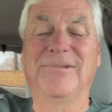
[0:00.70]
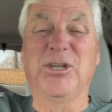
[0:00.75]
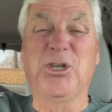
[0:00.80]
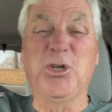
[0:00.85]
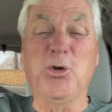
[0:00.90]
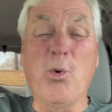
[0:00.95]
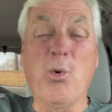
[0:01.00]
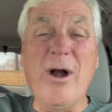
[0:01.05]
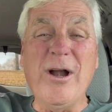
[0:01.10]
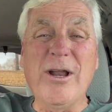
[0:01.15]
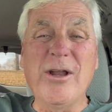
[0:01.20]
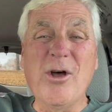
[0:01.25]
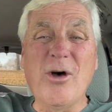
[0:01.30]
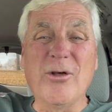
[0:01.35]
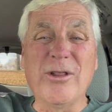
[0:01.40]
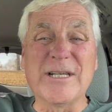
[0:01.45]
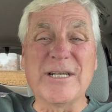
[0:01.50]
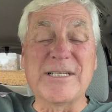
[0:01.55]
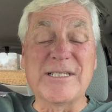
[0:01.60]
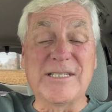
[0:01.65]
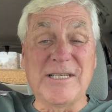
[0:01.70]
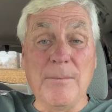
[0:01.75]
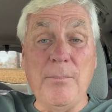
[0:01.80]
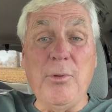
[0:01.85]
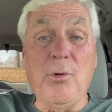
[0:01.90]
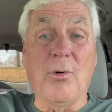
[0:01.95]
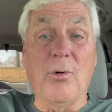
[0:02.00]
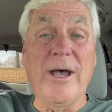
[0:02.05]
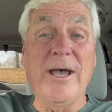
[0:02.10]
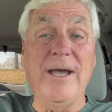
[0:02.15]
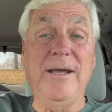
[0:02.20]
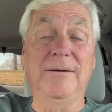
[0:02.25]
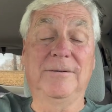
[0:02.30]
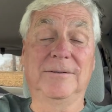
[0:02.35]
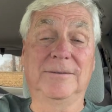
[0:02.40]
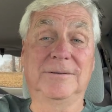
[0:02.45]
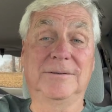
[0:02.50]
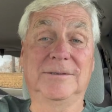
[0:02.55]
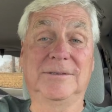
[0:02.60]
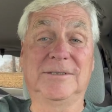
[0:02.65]
Do you want to know the simple way
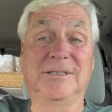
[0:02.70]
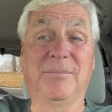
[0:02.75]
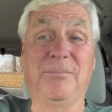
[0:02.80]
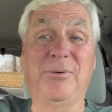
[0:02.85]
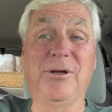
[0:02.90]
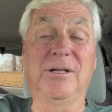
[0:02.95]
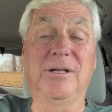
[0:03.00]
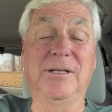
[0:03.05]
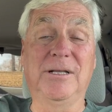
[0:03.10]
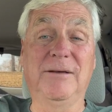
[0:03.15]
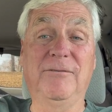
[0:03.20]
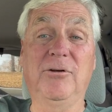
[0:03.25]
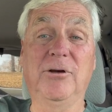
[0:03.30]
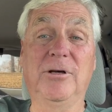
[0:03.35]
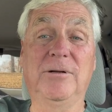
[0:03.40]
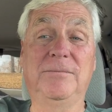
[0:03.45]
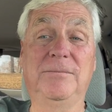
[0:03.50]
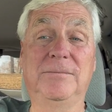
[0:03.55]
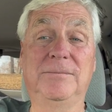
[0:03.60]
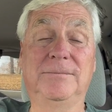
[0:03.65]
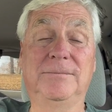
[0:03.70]
to build LiveGood?